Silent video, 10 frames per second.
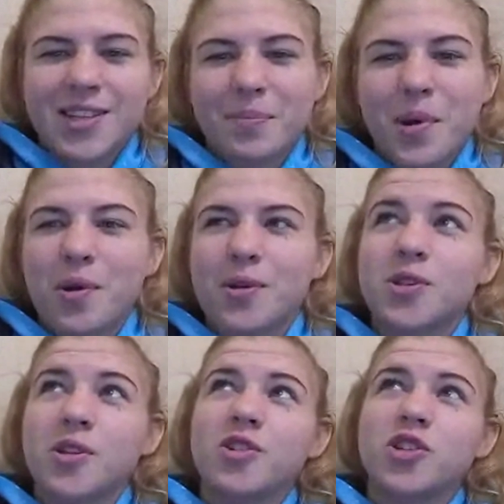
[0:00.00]
I suppose.
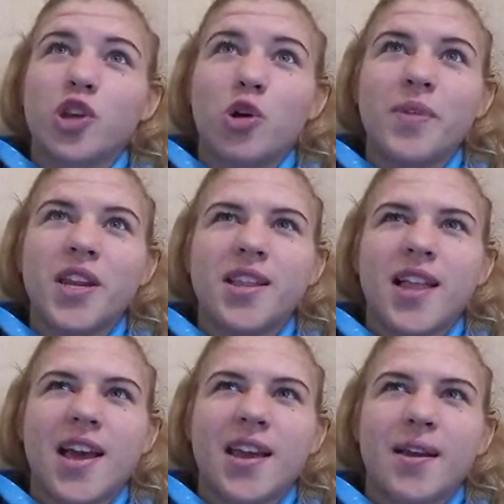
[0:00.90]
So there's so many,
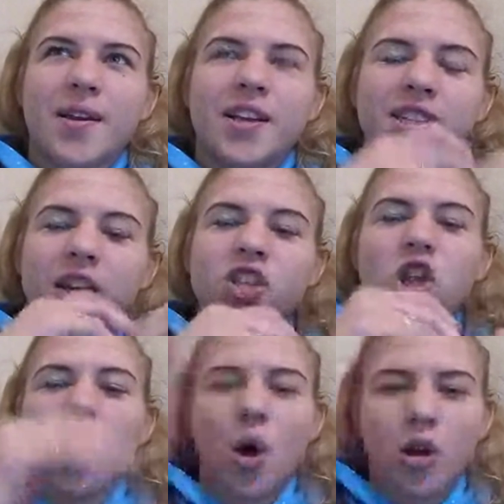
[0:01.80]
like, it's such a
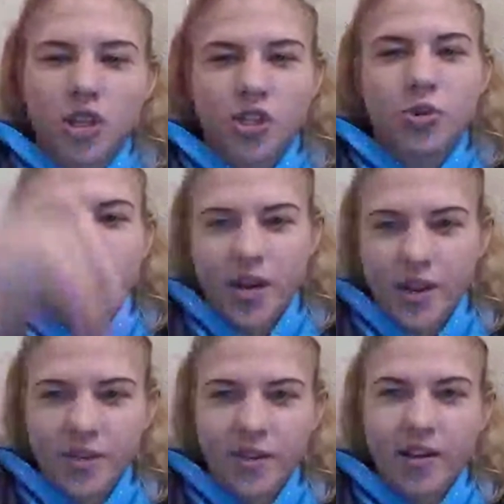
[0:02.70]
long
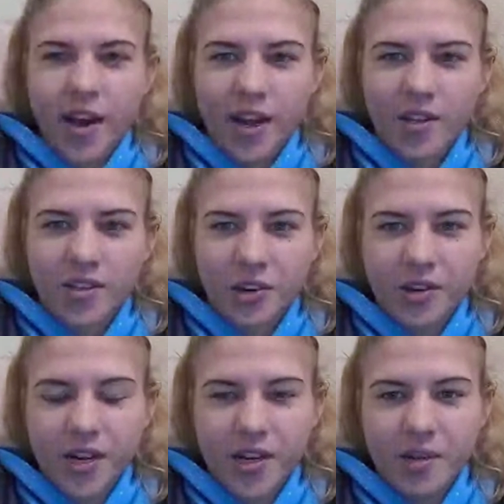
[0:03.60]
story of how I got
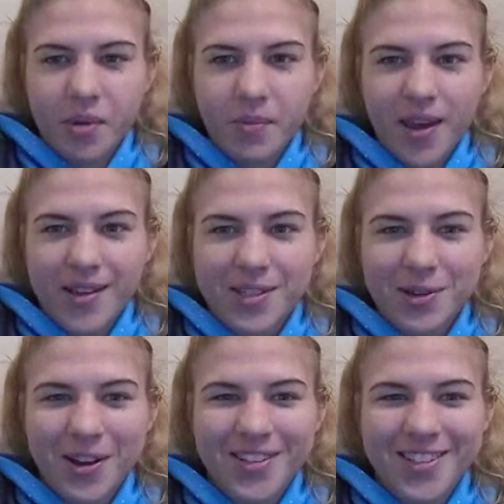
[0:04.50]
started in MMA.
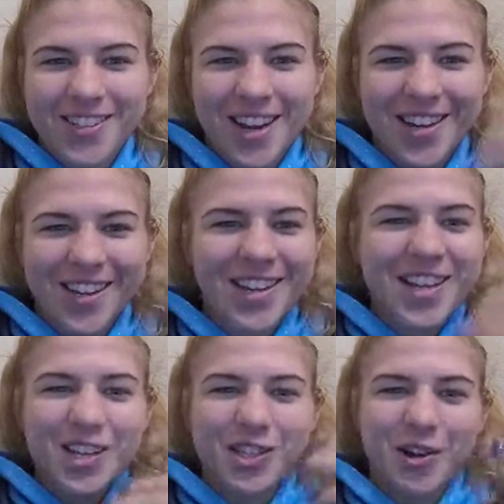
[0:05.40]
So I'll just kind of
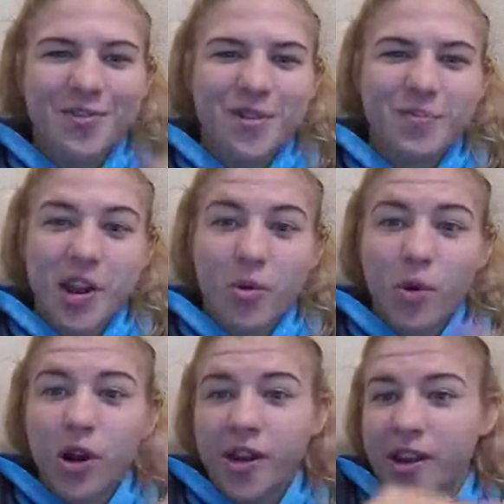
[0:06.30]
start from there.
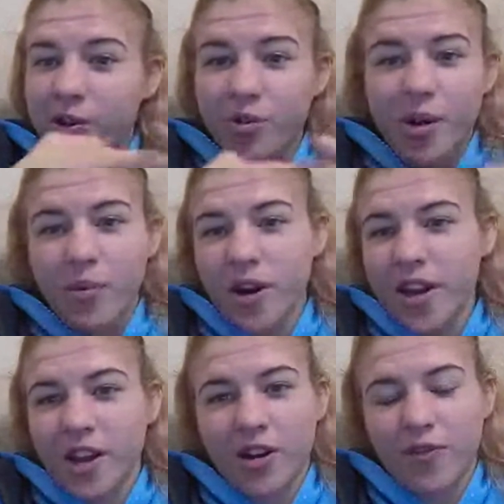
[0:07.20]
One, I grew up
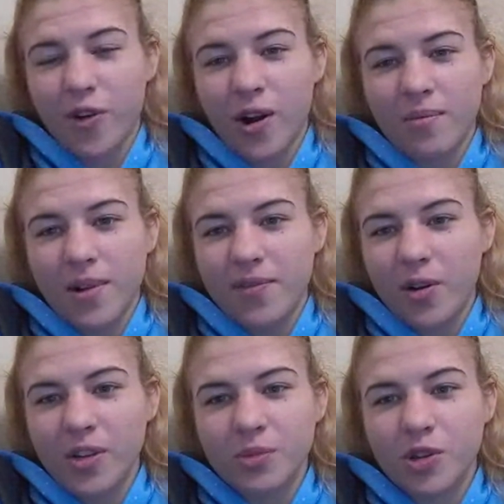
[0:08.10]
working on a farm. I've
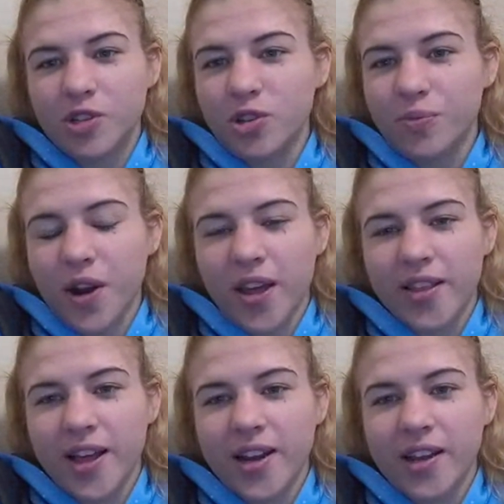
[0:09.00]
always been super
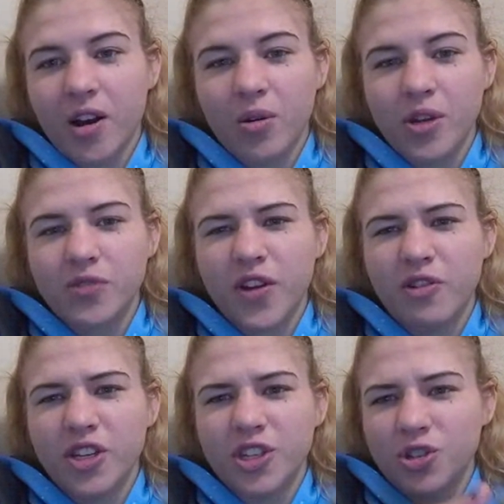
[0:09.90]
athletic, always
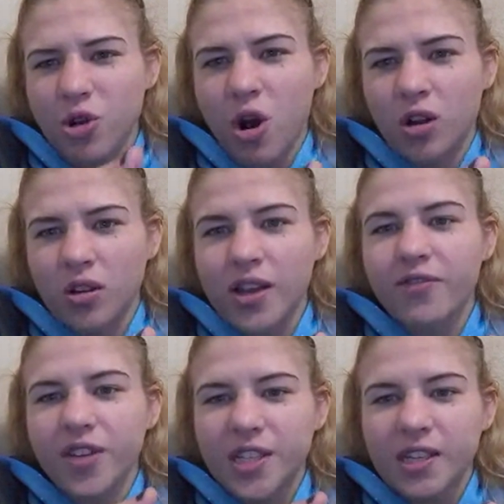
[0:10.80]
very strong, like
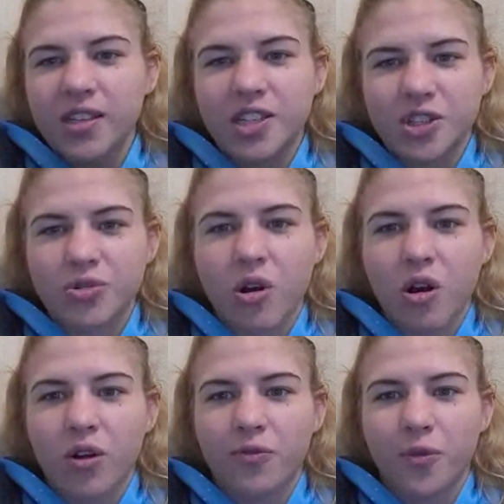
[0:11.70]
physically
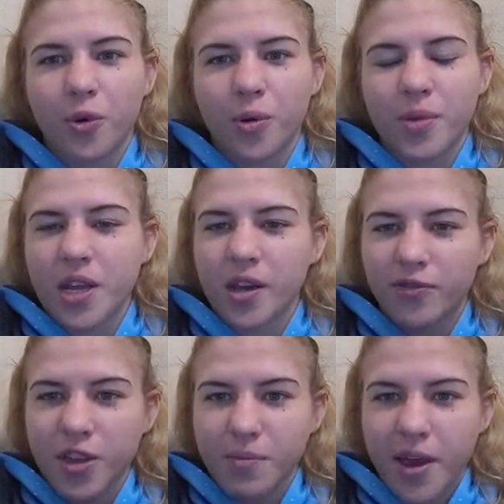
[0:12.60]
strong for being a
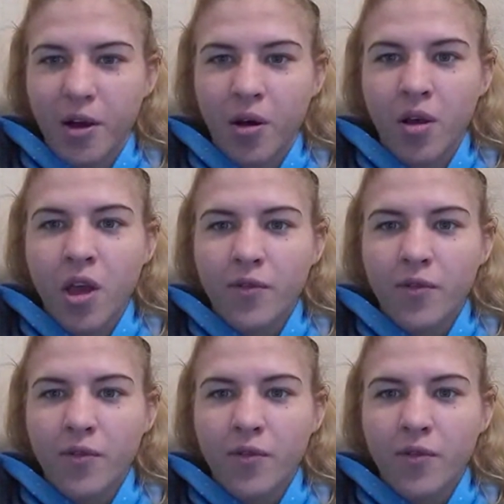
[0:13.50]
female,